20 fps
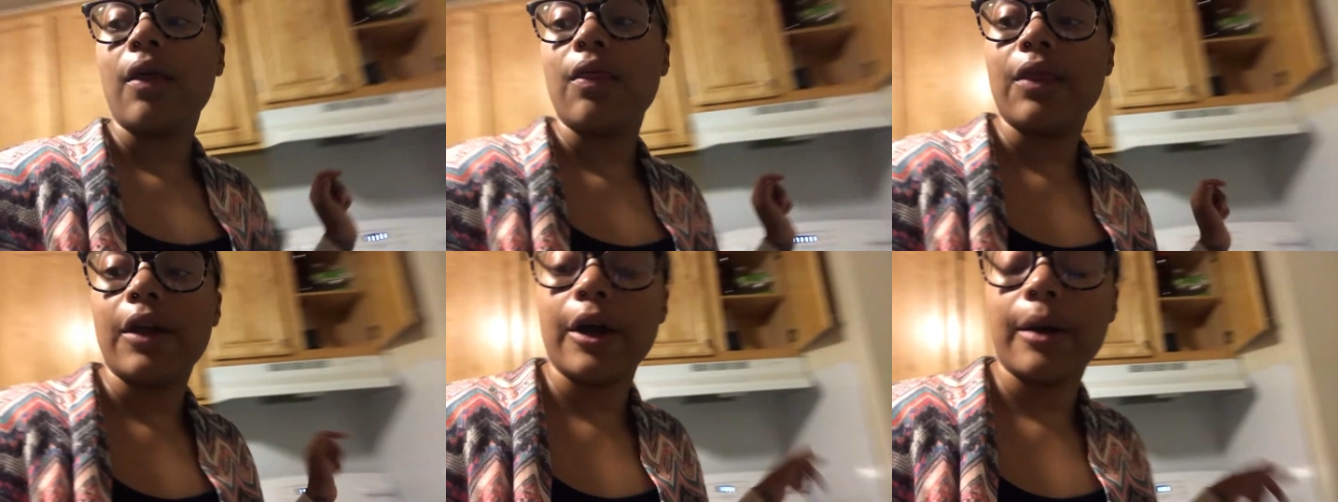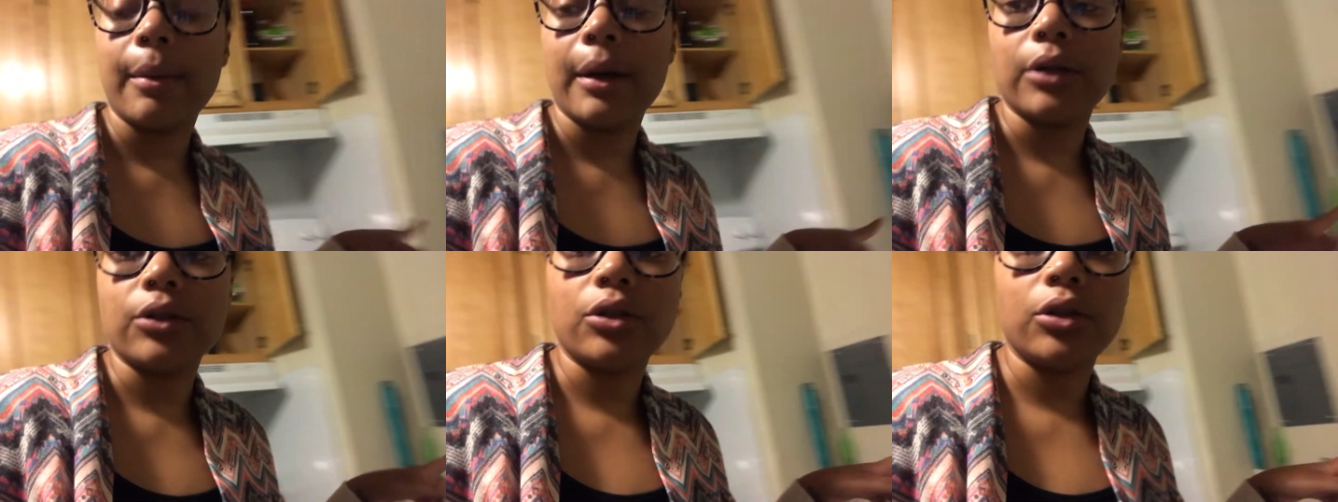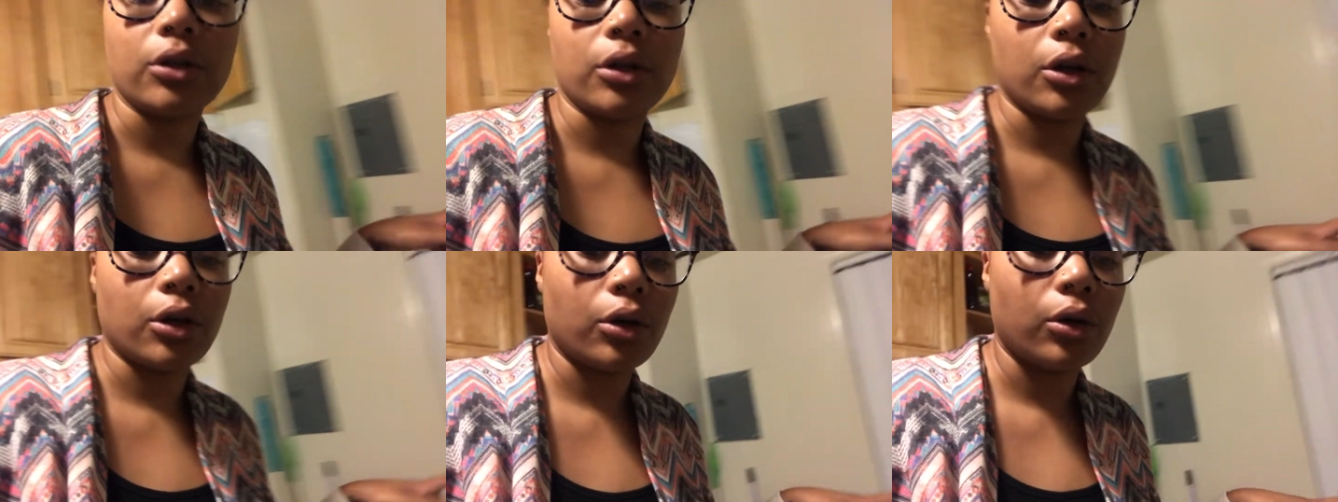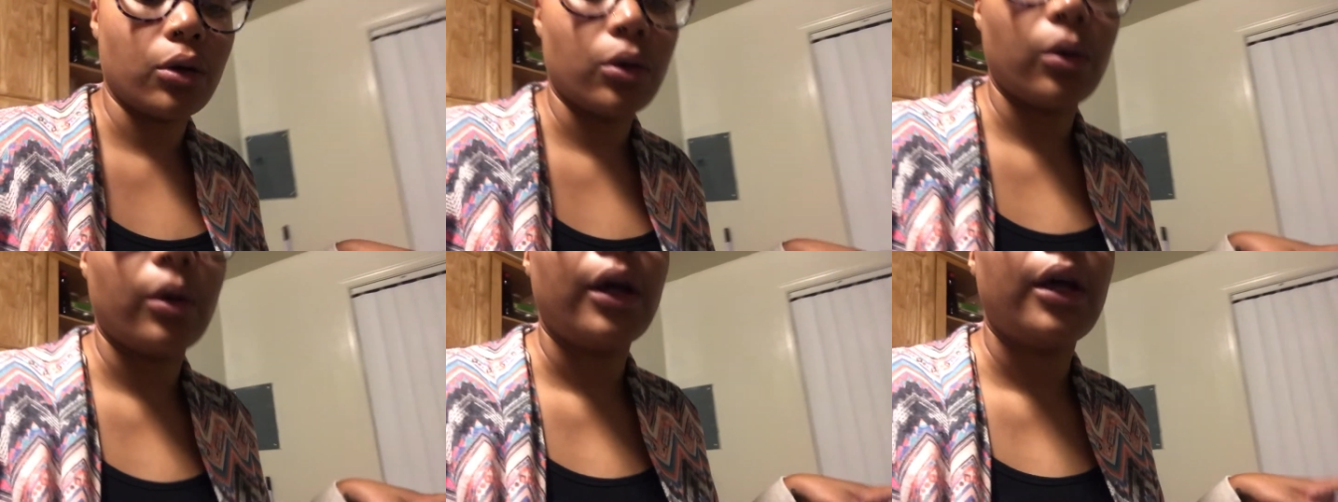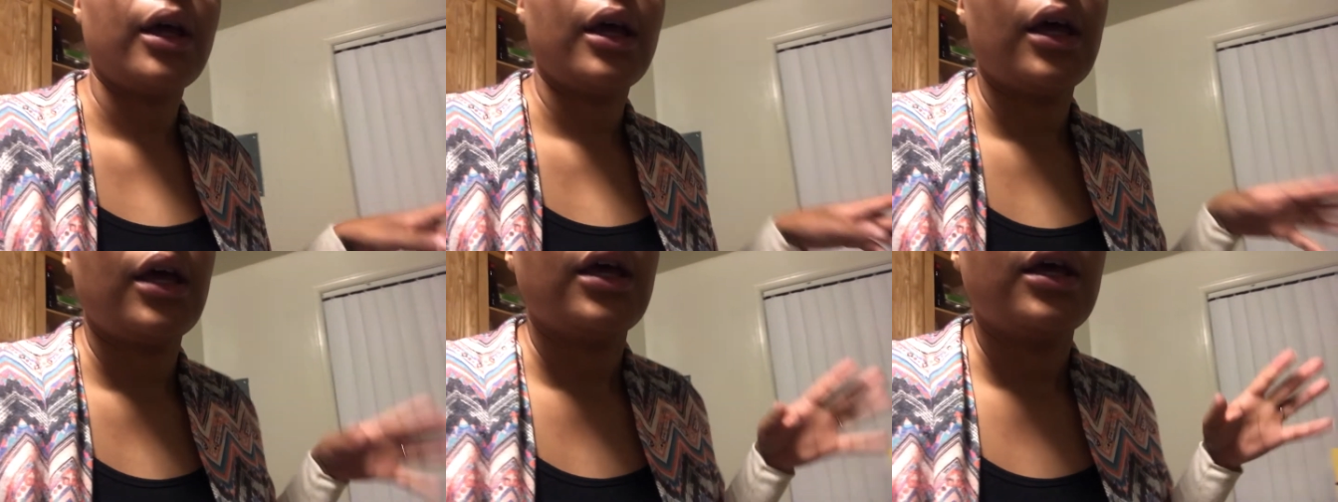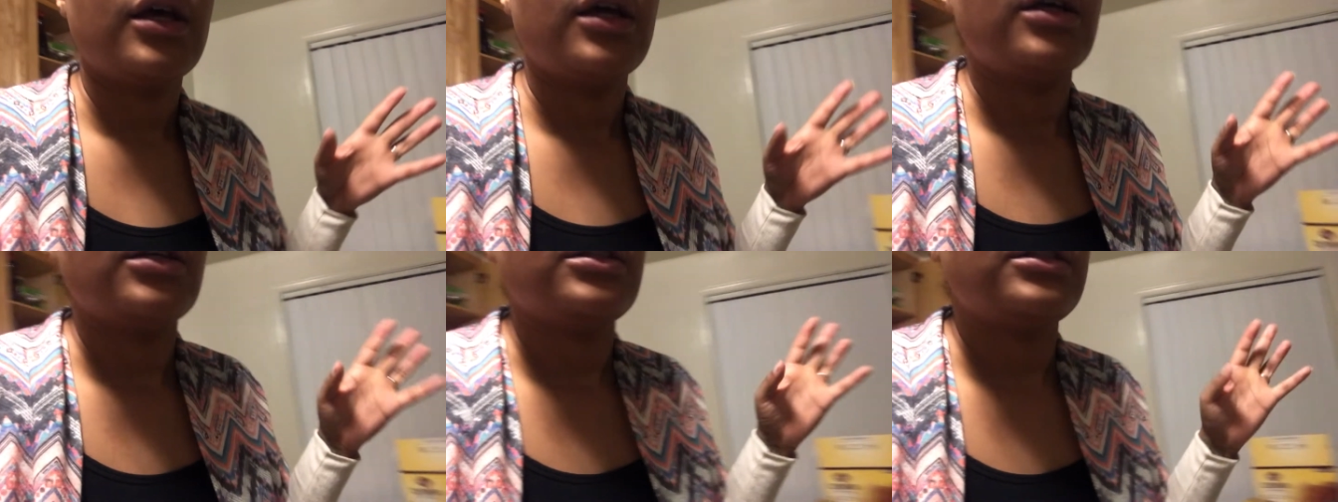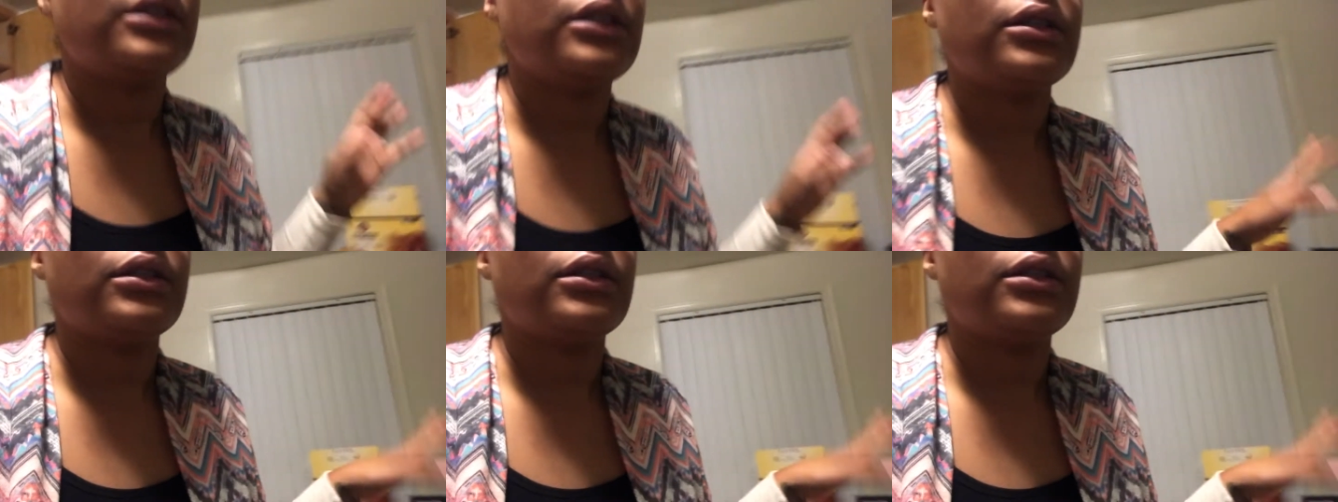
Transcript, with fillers: they're about to go see